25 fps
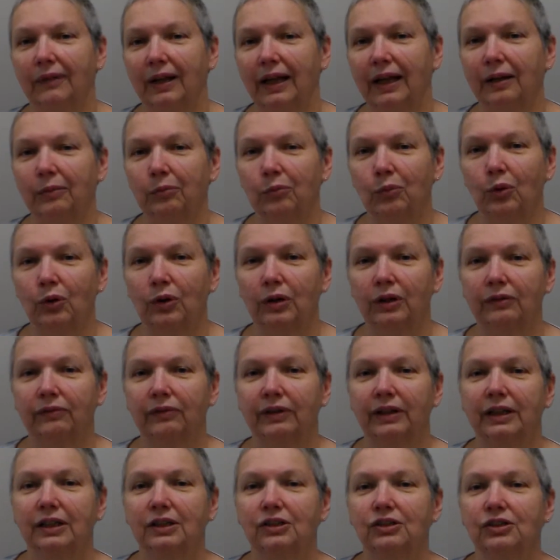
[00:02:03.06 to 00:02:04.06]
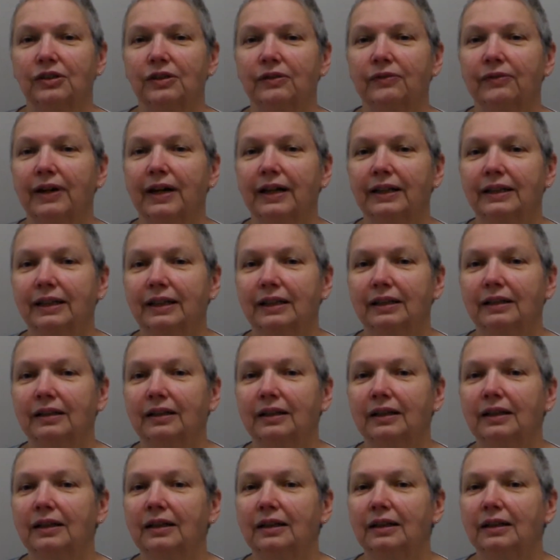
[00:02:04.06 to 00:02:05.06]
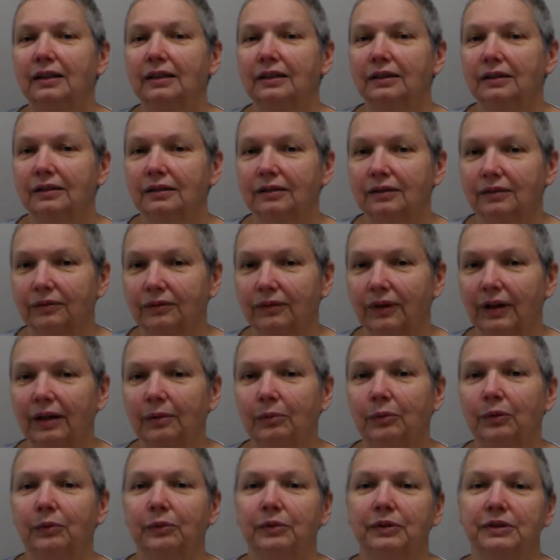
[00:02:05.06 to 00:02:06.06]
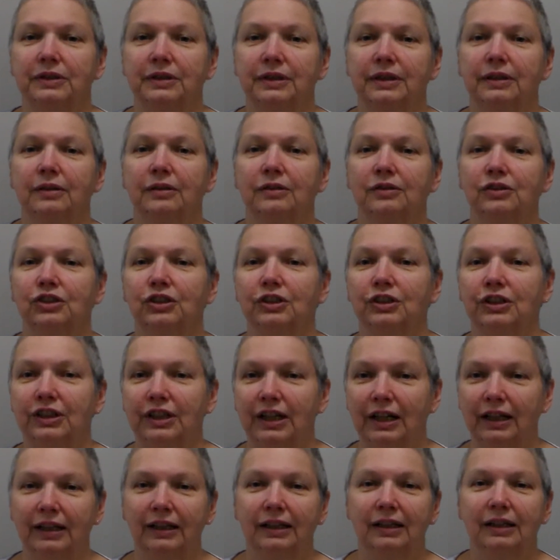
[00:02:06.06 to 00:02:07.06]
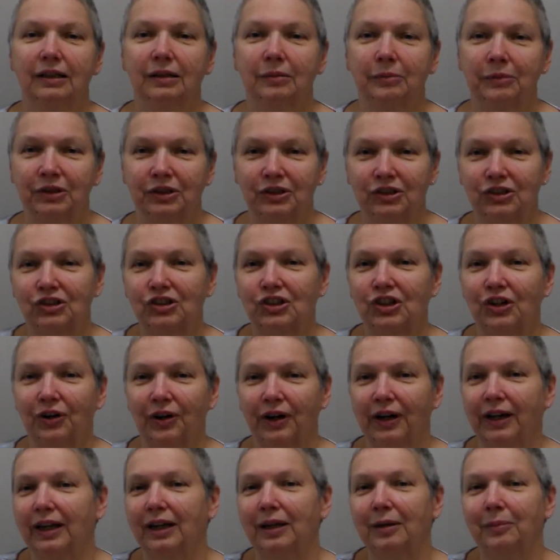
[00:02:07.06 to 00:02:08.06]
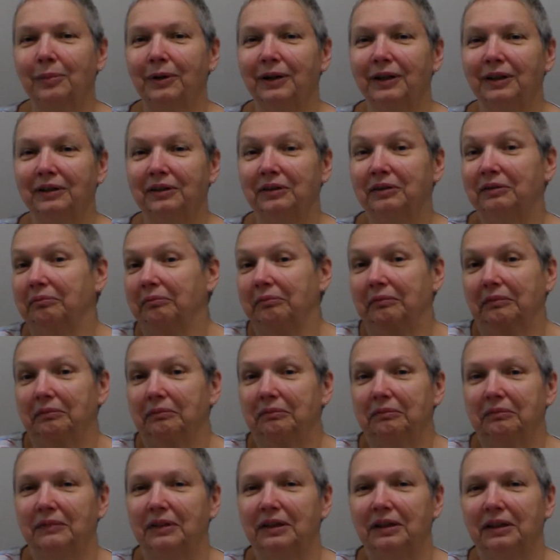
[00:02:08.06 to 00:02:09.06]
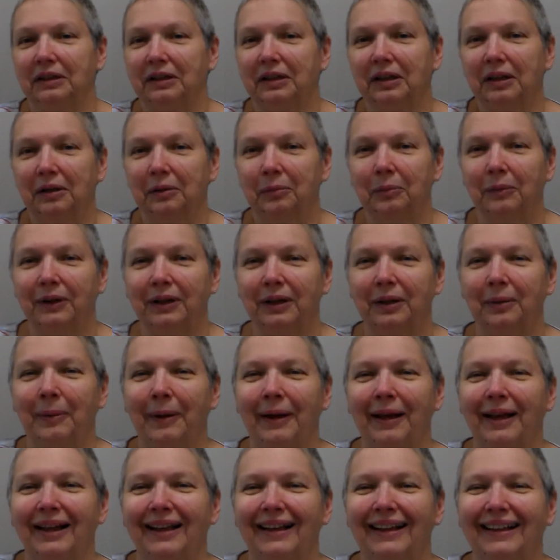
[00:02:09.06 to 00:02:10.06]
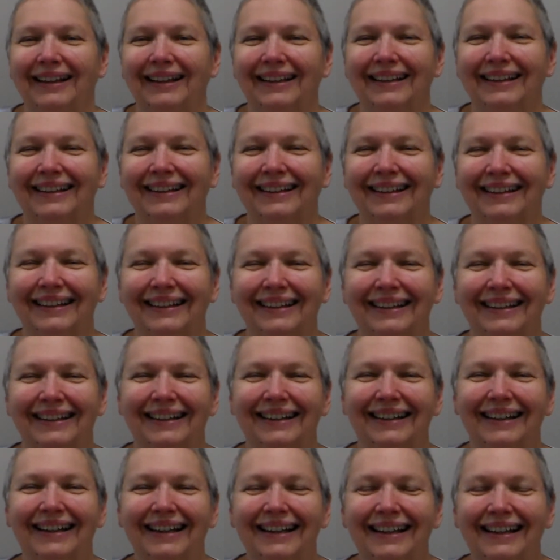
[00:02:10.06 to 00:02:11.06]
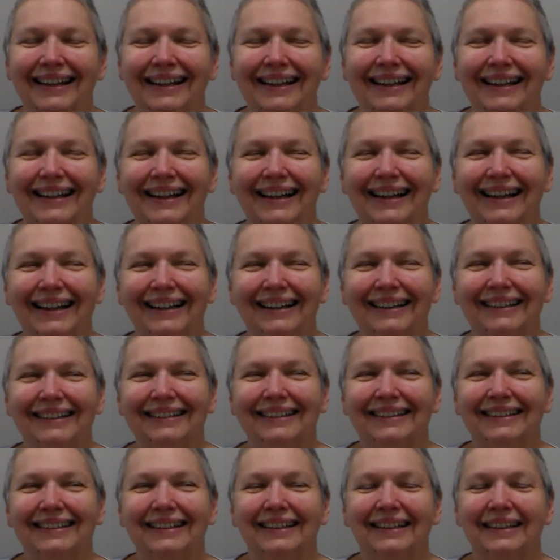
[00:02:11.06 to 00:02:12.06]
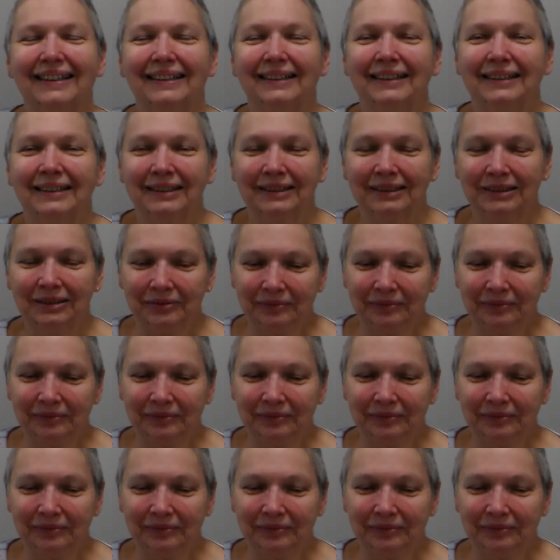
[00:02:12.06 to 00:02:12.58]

had more advantage of the fact that Grandma was there. She'd yell at him in Cherokee, but didn't tell him what he meant. And